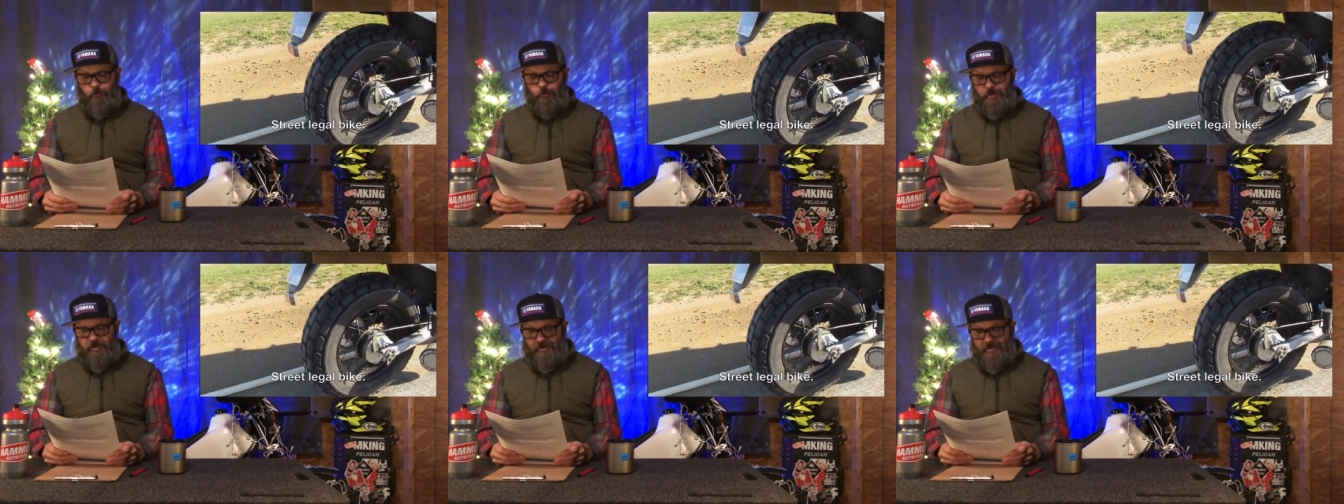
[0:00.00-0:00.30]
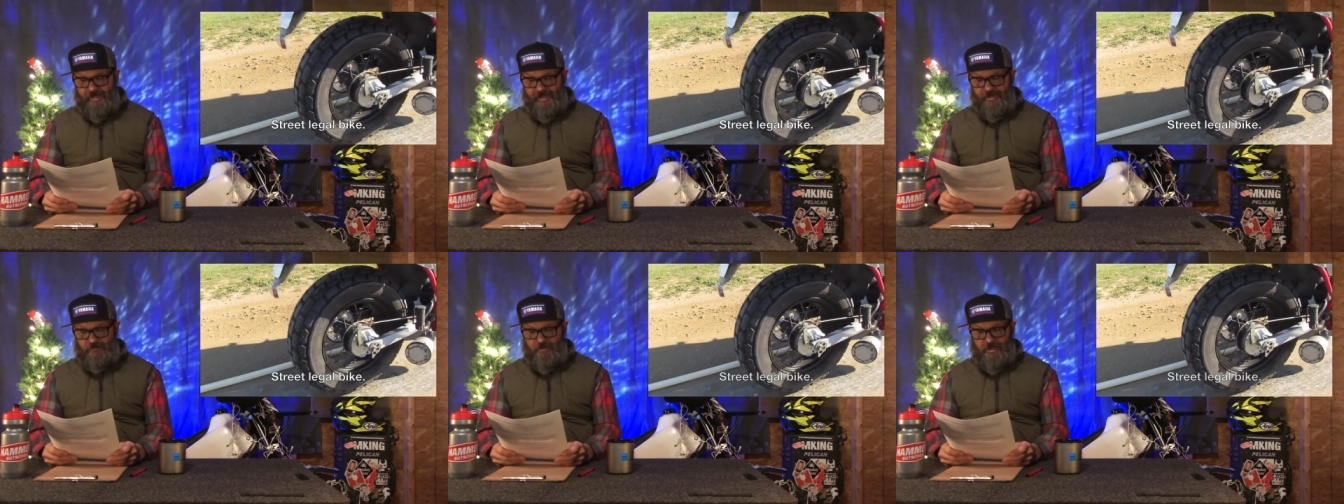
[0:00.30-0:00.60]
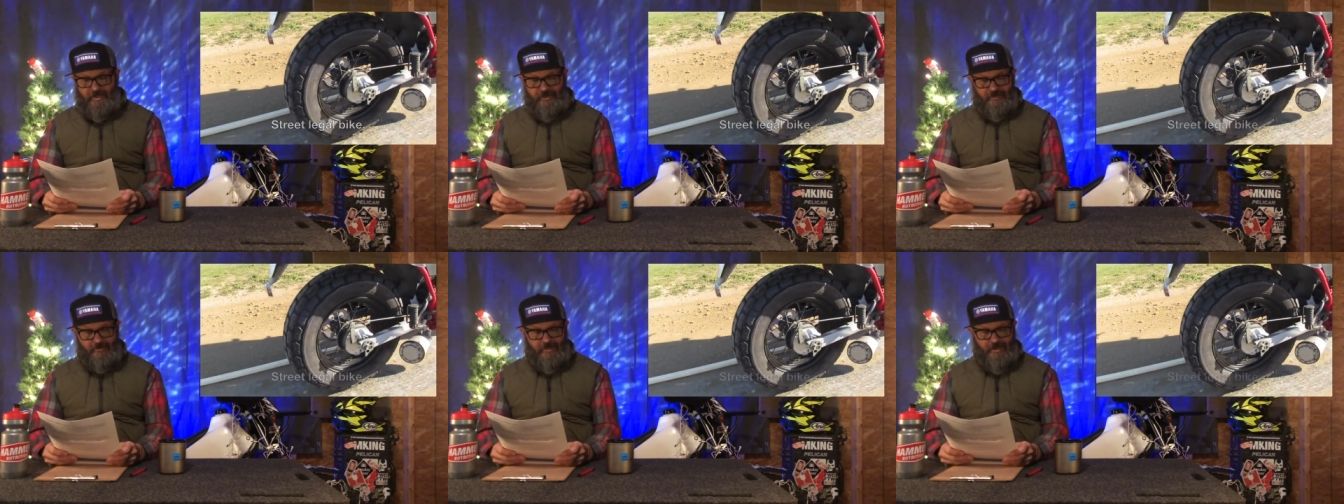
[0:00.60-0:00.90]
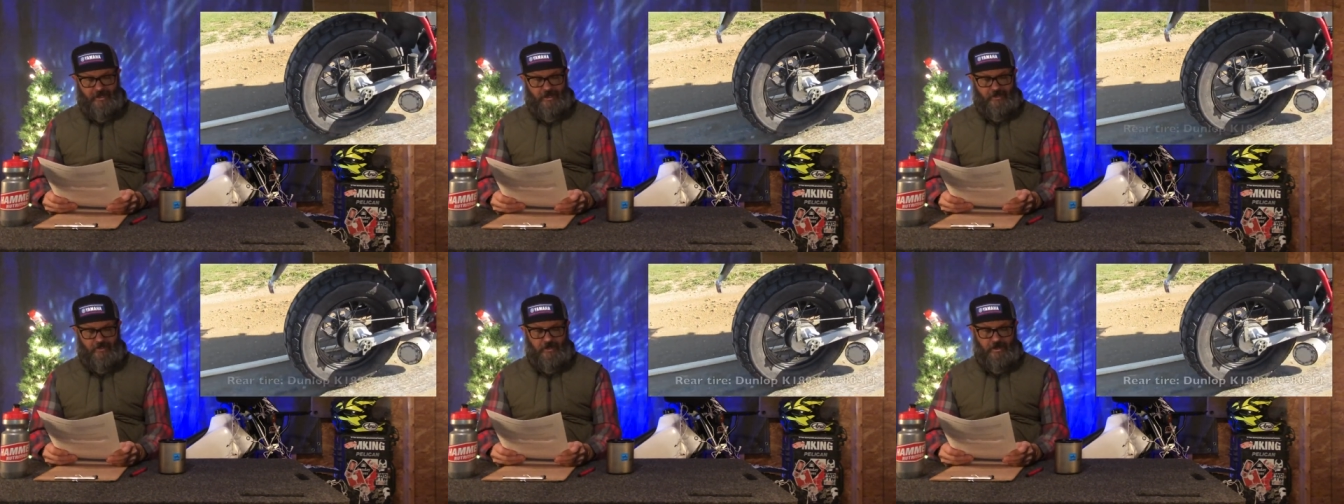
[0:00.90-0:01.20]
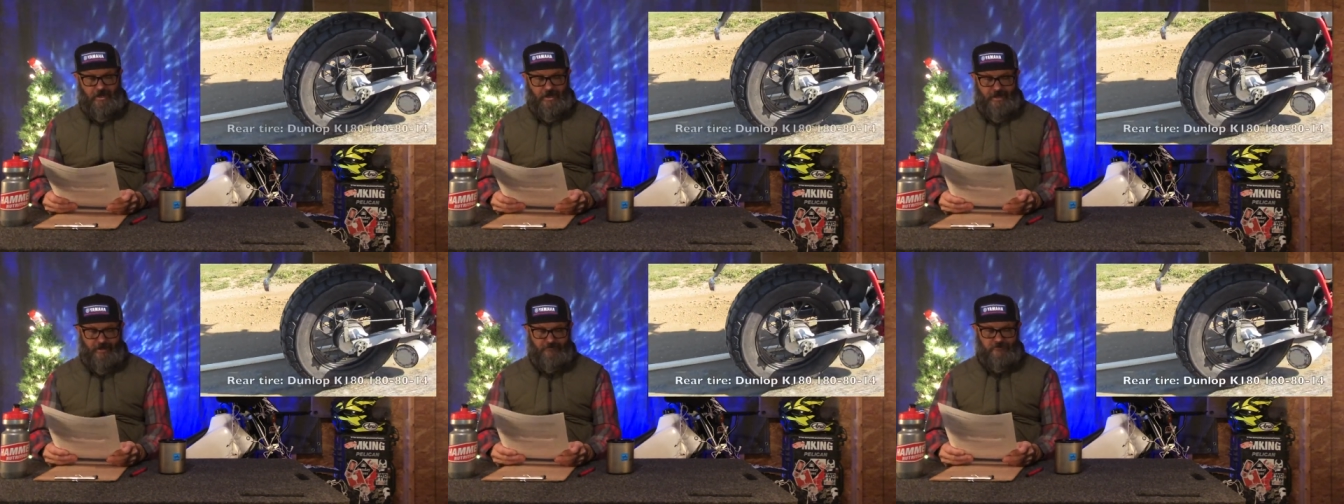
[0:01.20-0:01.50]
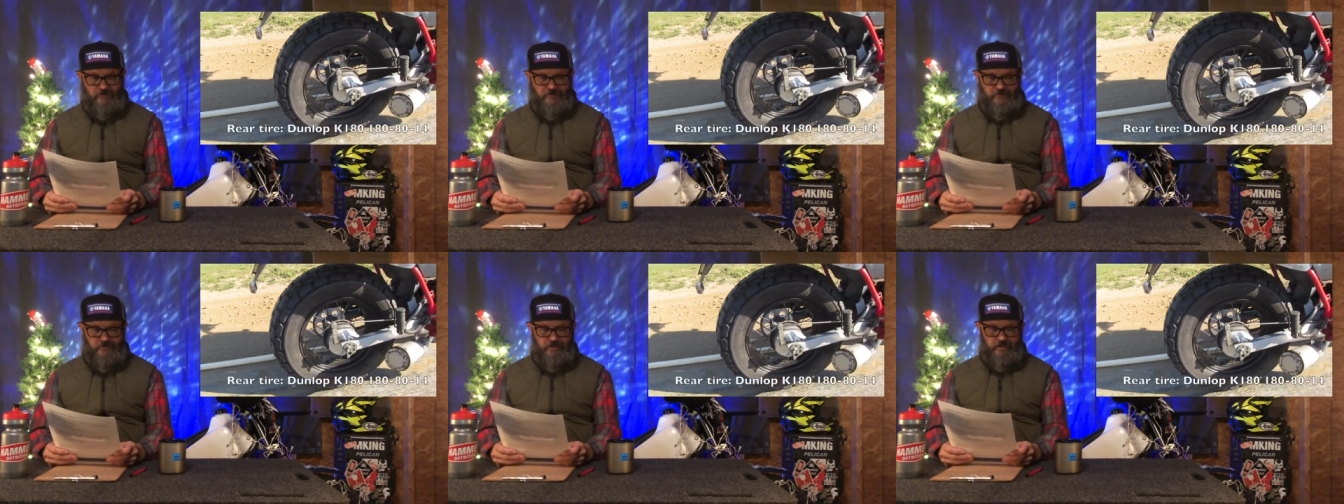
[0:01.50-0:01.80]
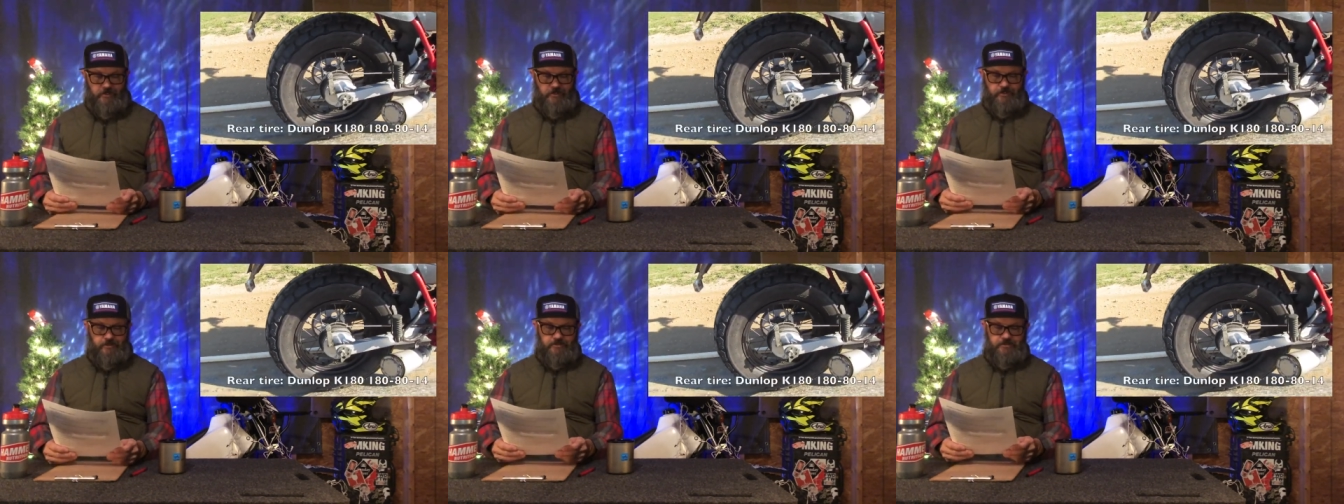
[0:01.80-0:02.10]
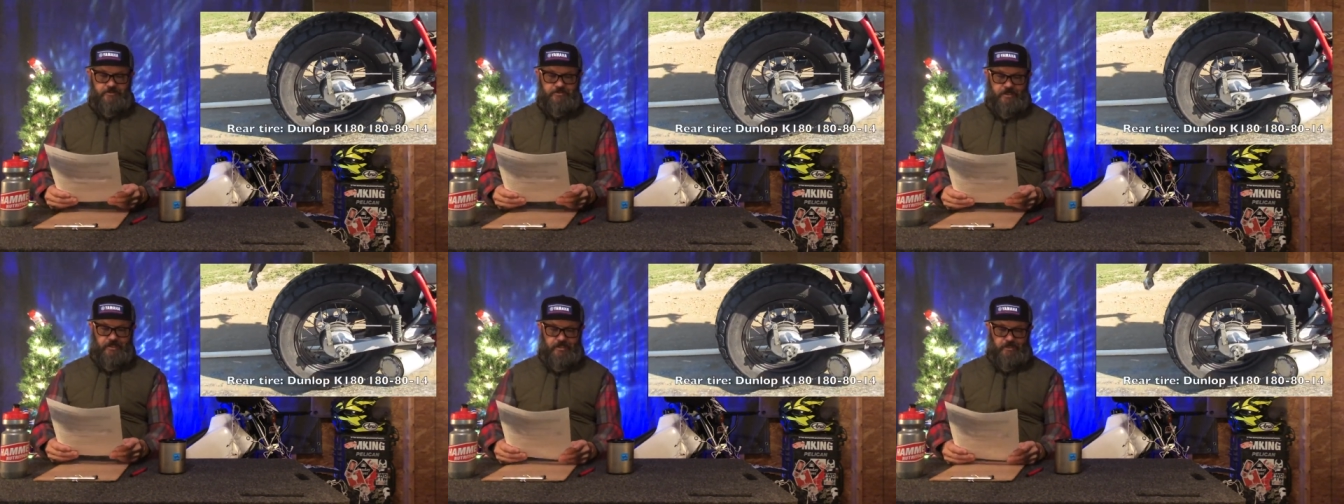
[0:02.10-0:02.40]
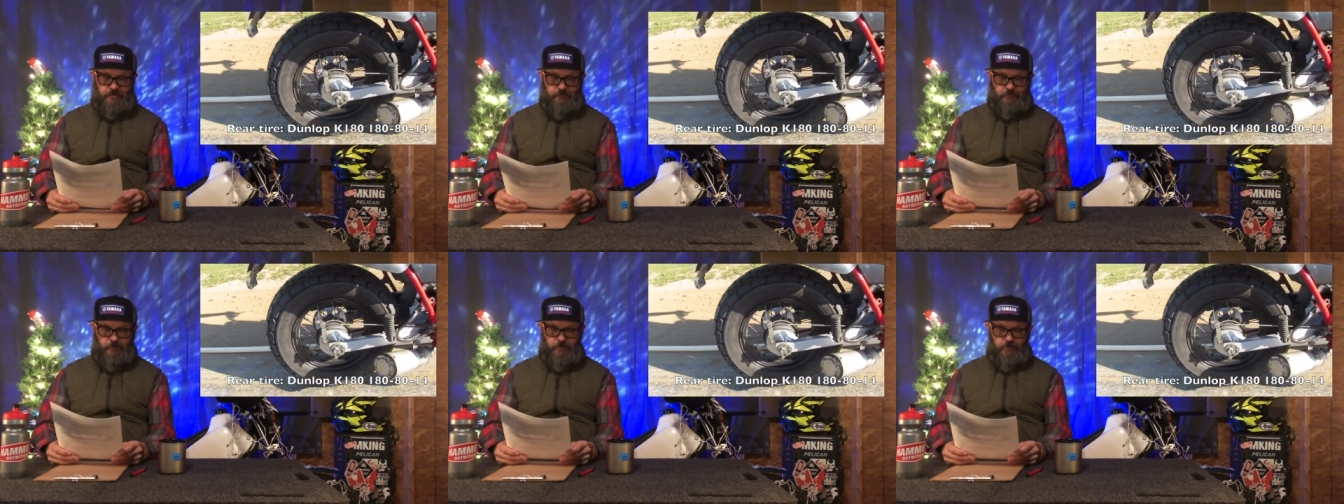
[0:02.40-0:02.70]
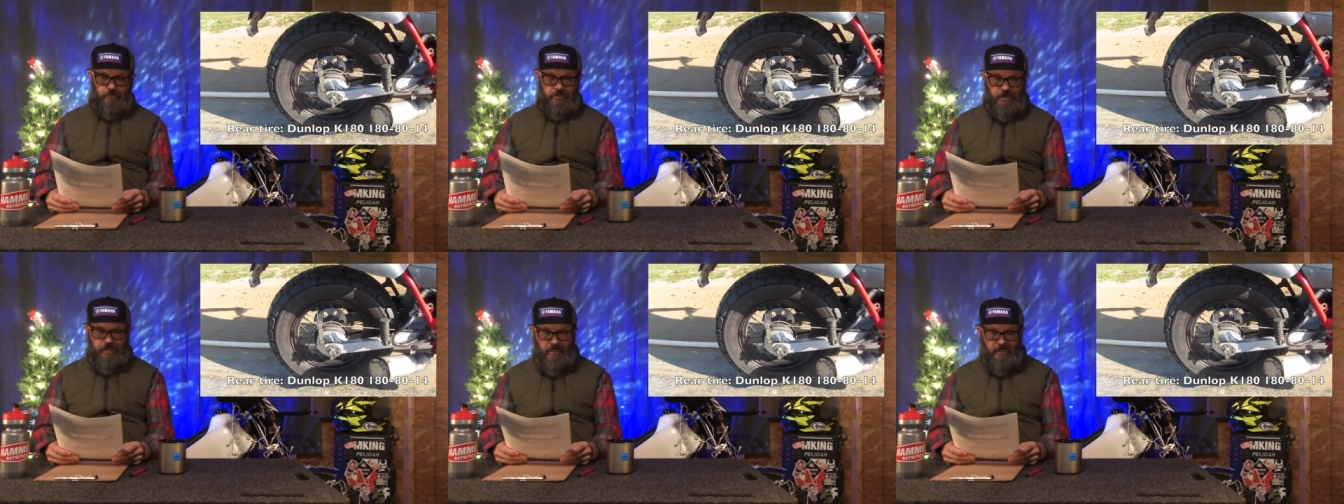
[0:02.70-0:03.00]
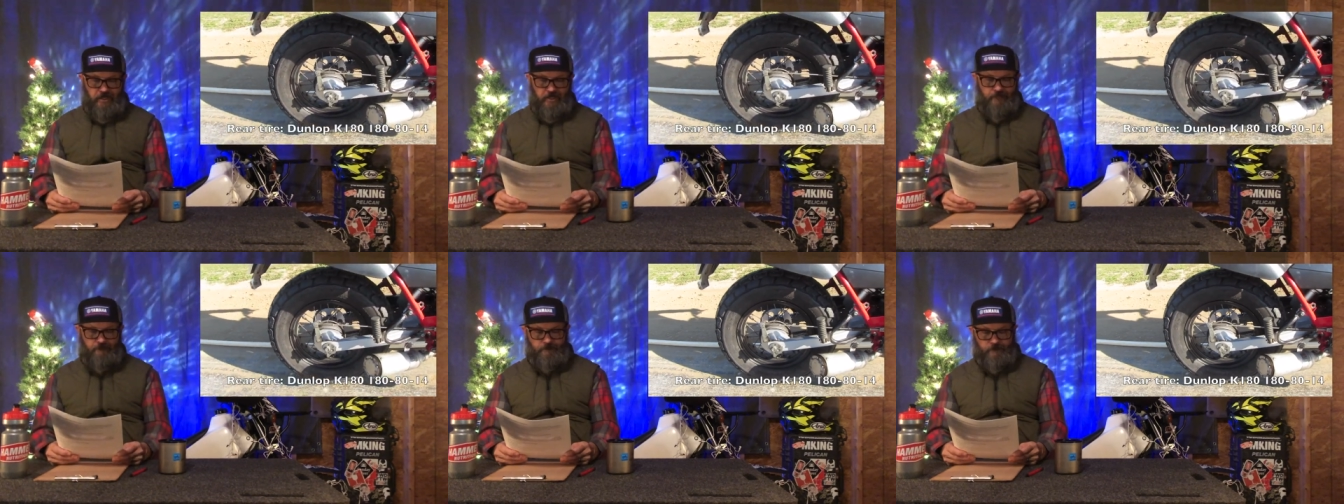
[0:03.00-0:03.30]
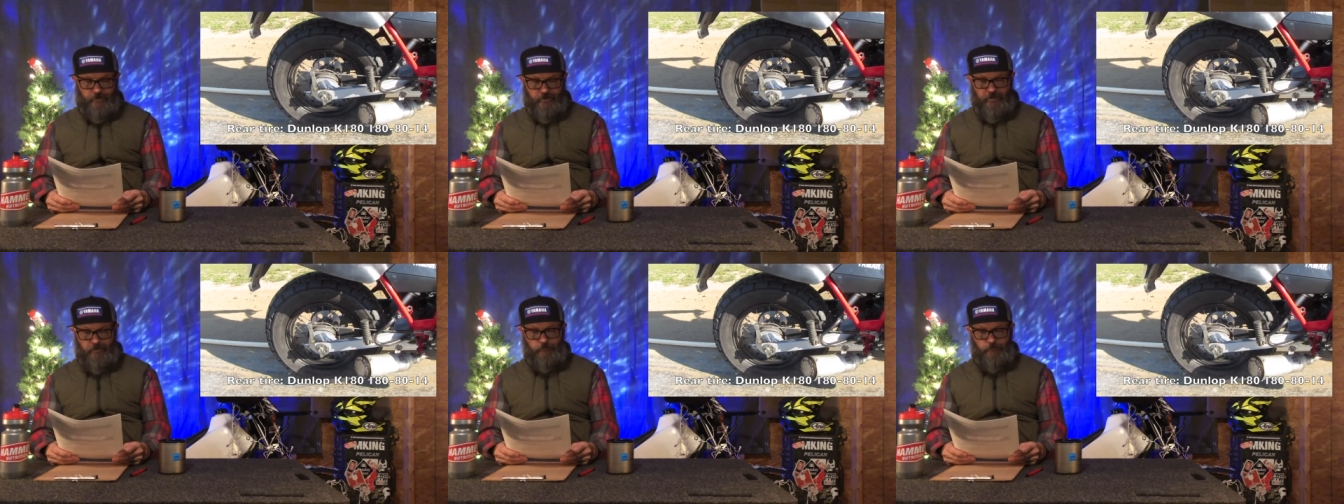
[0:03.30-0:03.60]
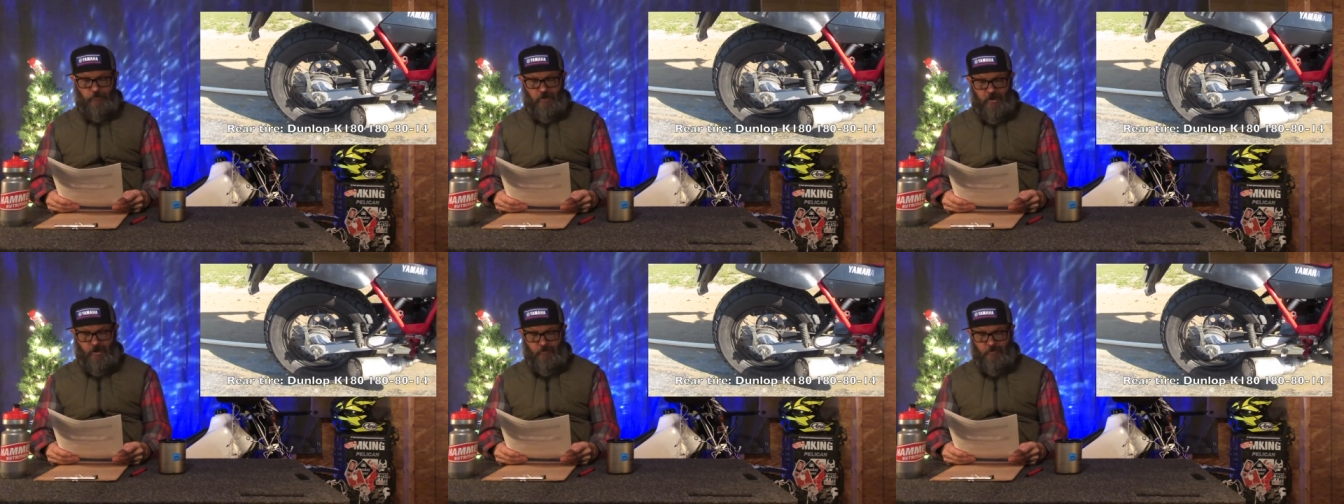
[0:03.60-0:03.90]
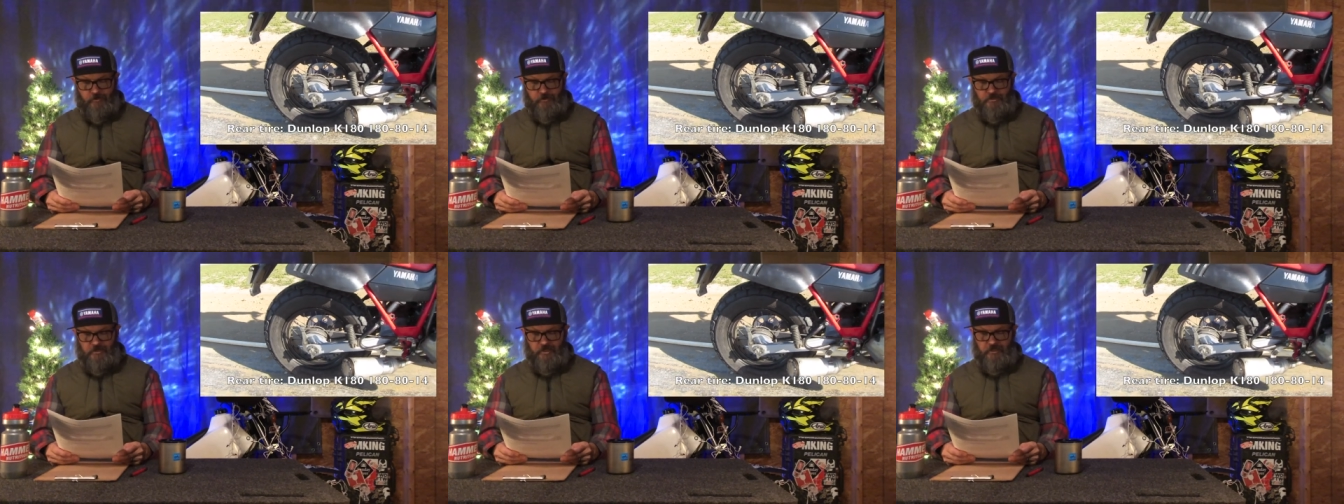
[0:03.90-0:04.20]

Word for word: With a name like that, I have to think it stands for Kenny Frickin' Roberts,